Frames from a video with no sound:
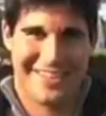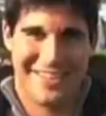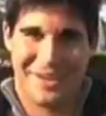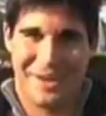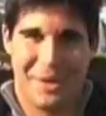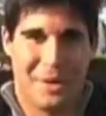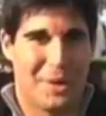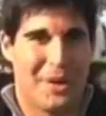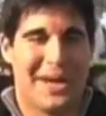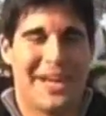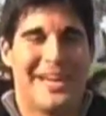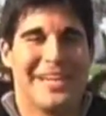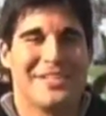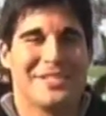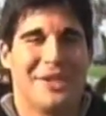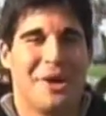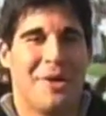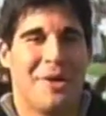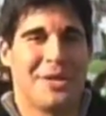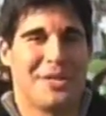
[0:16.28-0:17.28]
Courtney, it is
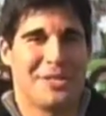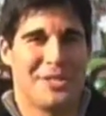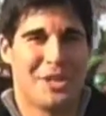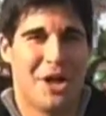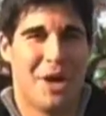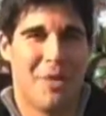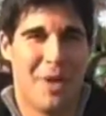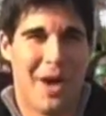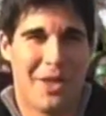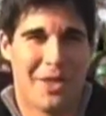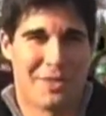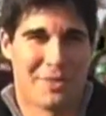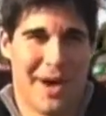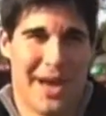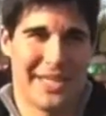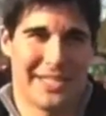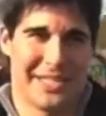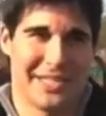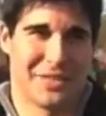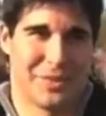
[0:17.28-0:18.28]
going so well. The race
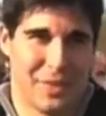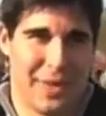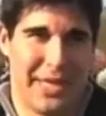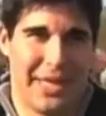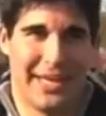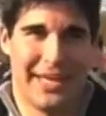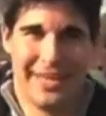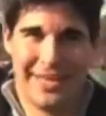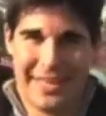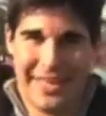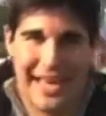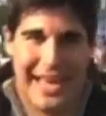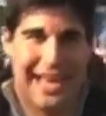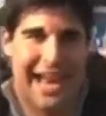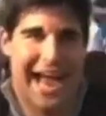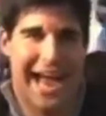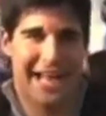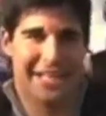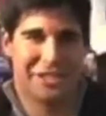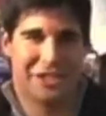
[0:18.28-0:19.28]
is really, it has
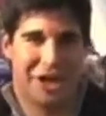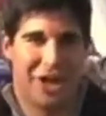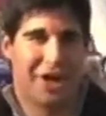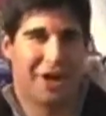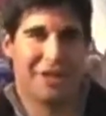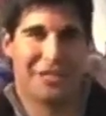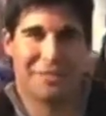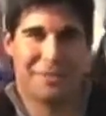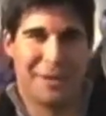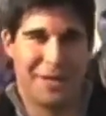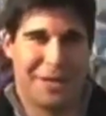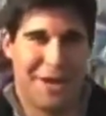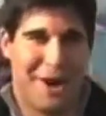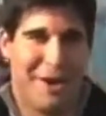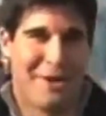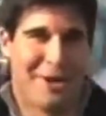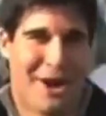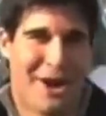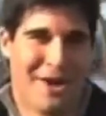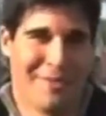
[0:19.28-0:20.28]
started. It's been going
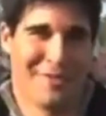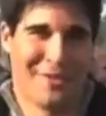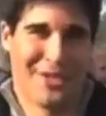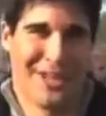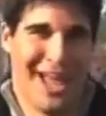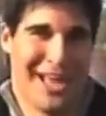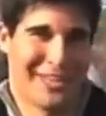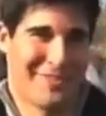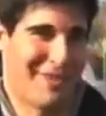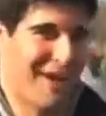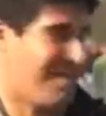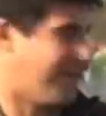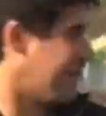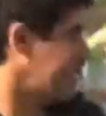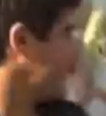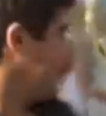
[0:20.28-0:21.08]
on for the last five minutes.